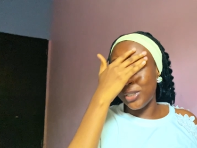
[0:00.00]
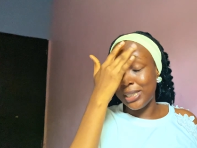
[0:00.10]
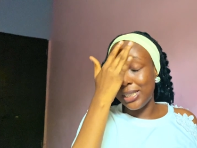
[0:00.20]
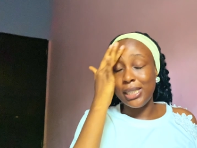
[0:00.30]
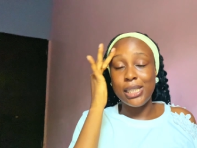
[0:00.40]

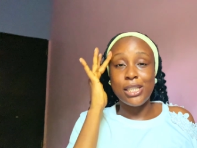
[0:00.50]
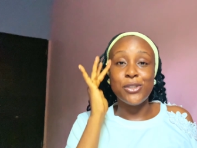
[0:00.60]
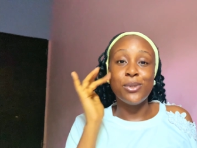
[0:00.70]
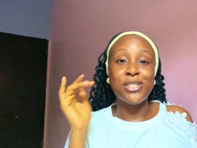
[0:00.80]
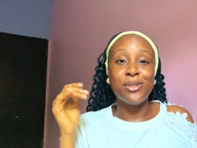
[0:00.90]
skin in
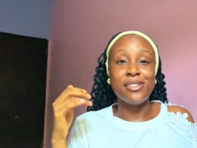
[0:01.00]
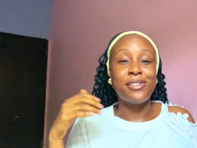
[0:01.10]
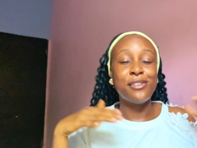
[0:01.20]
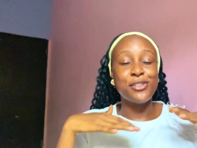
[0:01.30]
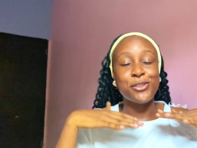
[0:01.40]

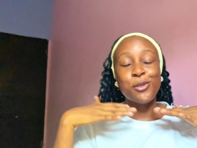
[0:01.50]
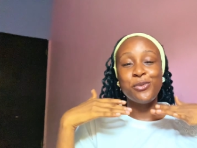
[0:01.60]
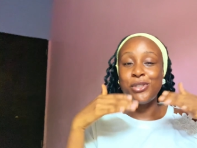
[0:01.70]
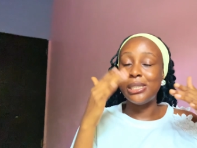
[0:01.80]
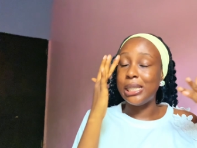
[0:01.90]
2025 to
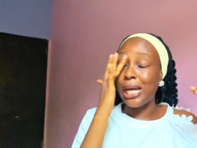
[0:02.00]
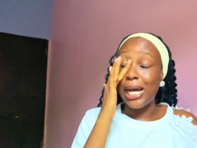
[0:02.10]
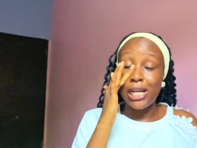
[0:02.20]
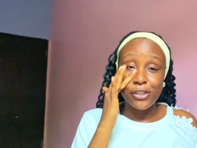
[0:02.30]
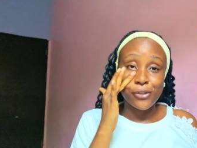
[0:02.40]
stop using
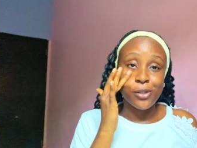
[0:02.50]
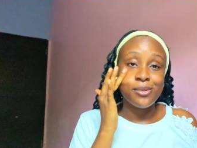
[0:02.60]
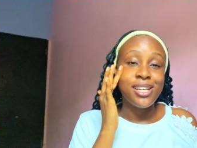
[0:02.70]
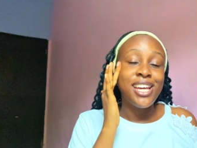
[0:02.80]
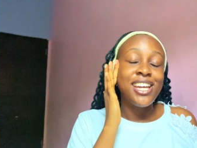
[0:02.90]
harsh
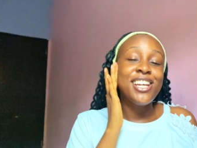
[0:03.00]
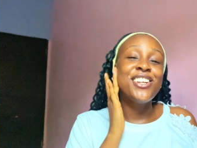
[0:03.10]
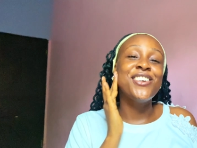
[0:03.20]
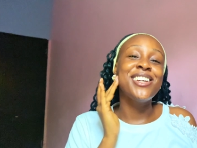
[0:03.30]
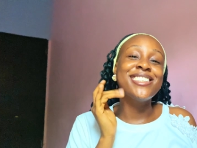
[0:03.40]
scrubs.
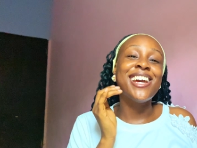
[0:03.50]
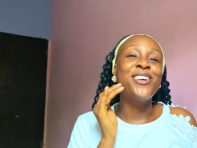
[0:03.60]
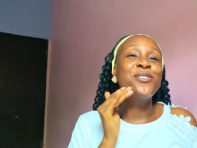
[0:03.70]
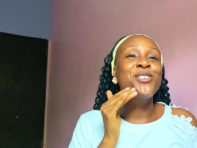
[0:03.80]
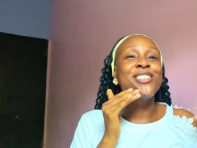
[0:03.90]
Anyways, I
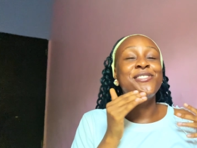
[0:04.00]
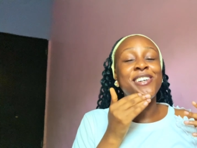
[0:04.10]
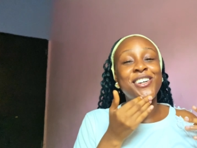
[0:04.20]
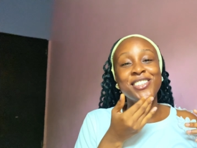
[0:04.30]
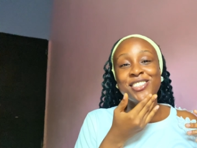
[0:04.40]
hope you
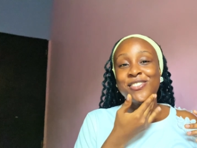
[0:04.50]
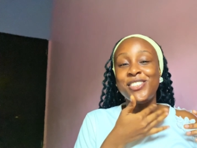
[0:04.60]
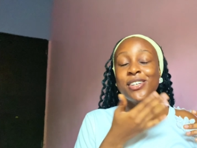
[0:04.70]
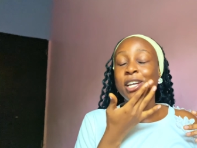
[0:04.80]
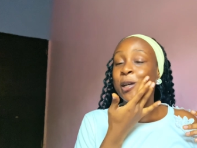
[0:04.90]
found this
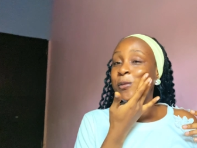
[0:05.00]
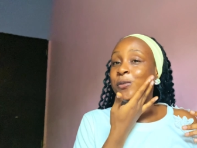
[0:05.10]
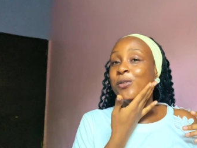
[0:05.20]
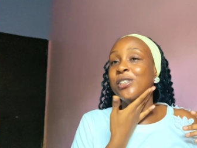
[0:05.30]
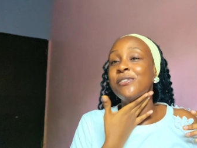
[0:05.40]
video
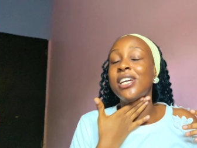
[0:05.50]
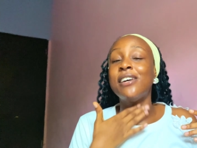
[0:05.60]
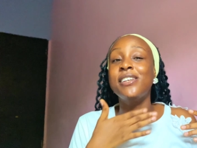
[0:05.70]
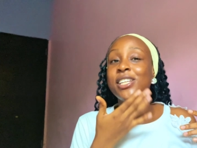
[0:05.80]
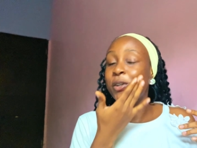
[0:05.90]
helpful. If you
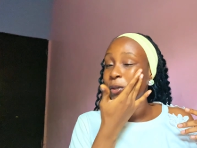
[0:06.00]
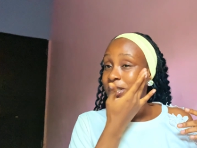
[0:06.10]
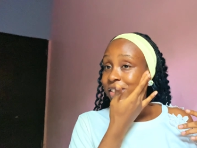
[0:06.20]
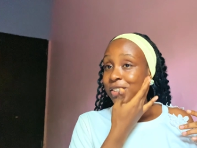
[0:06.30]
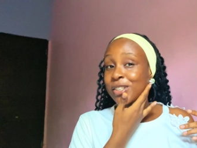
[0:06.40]
have any
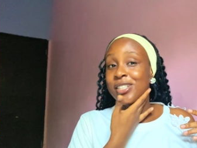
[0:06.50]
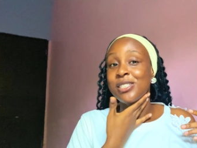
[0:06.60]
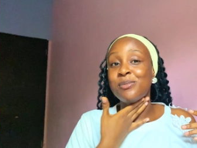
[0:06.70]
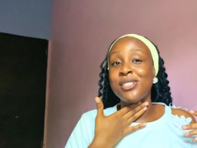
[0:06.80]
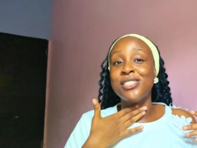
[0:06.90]

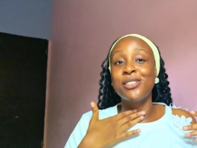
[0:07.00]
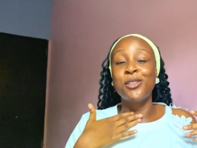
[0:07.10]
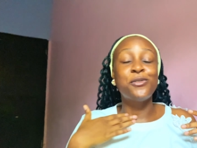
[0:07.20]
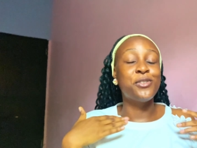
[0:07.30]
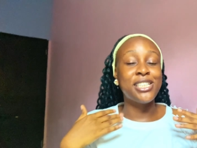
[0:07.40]
questions, please do
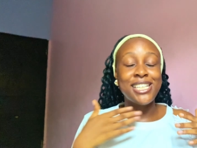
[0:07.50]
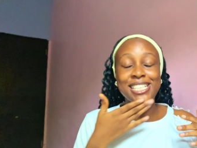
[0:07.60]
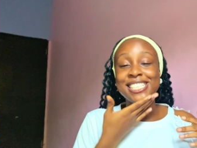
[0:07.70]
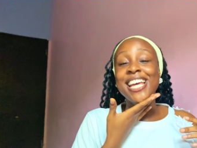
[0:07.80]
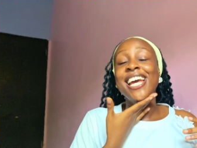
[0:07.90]
not
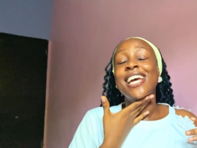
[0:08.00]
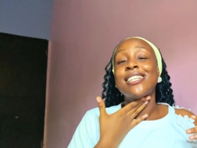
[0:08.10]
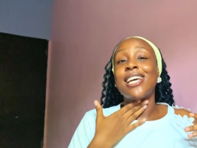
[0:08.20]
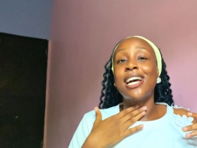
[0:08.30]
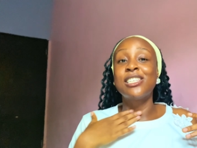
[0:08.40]
forget
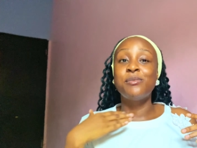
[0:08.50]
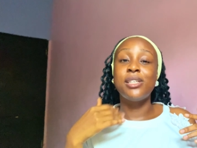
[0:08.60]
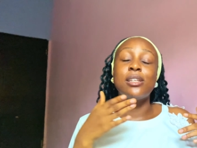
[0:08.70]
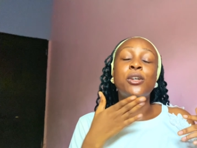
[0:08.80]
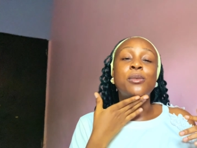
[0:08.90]
to ask me
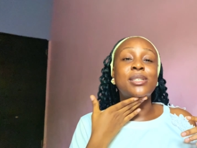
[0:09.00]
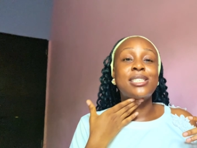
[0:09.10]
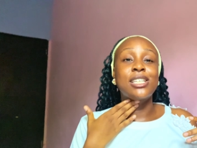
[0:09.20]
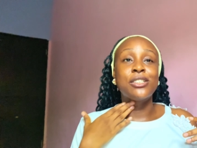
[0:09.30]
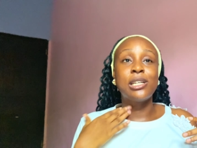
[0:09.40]
in the comment
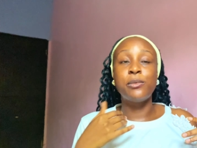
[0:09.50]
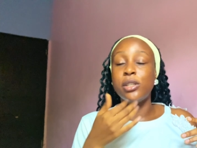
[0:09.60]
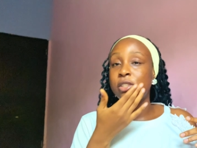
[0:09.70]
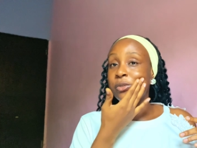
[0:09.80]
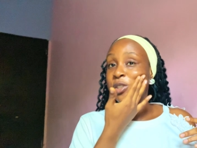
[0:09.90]
section. I'm
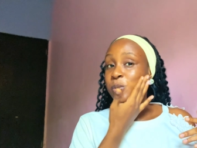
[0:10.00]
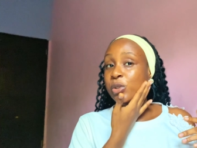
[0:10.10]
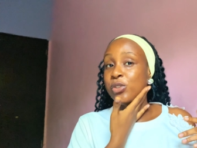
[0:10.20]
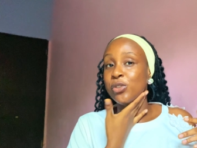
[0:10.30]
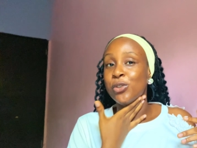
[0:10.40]
going to
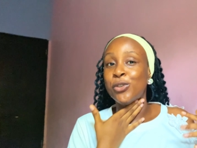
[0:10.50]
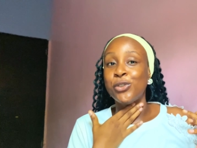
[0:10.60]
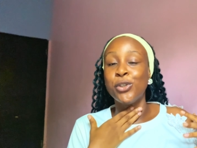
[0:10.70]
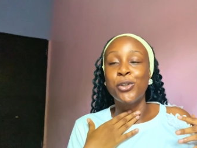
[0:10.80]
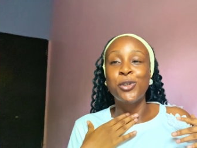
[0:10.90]
respond to
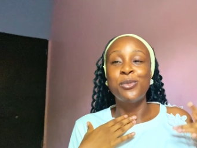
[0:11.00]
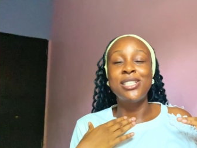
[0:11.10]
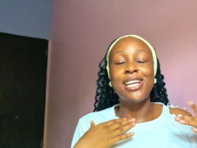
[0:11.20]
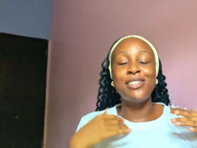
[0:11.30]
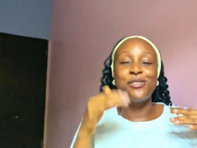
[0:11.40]
all your
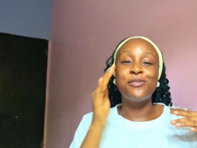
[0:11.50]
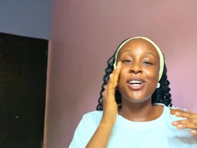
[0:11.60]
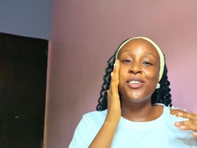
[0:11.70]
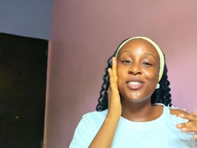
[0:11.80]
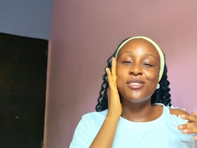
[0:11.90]
comments. And if you
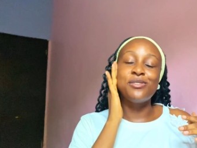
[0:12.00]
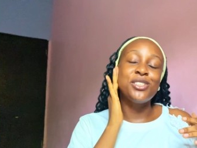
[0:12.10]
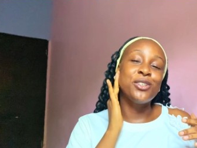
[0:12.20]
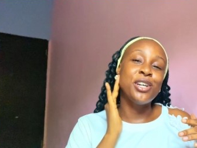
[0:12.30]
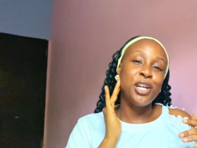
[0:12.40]
found this
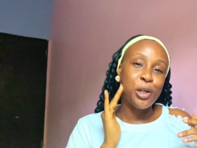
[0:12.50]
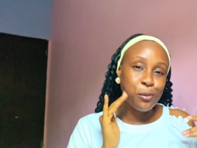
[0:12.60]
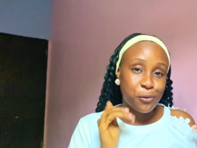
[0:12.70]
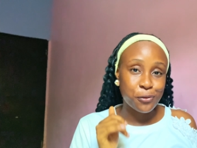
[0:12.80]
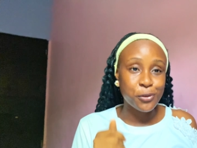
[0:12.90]
video
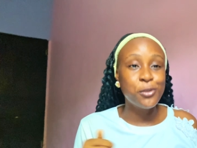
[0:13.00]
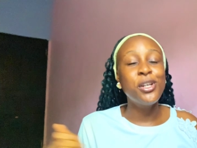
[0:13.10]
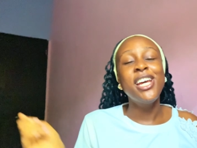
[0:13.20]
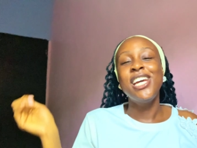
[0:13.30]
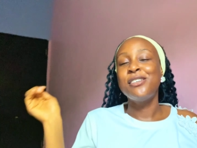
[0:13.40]

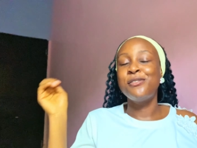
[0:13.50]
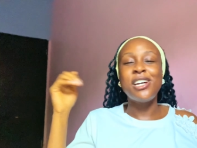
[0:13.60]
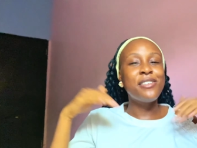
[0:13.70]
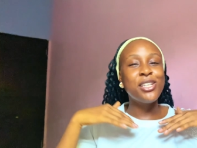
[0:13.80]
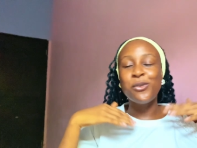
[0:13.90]
helpful, if you
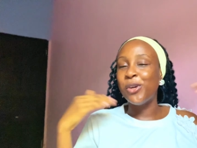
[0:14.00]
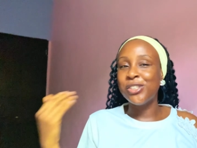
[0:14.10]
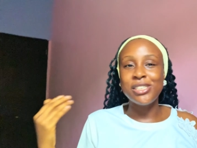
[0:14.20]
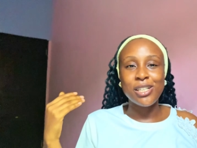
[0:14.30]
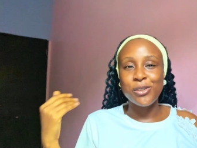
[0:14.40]
have any
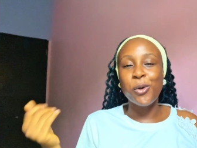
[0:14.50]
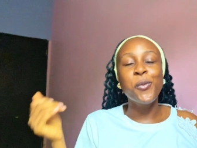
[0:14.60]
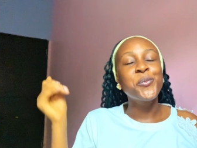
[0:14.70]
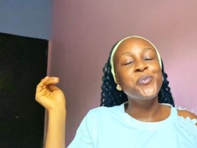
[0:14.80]
questions at all,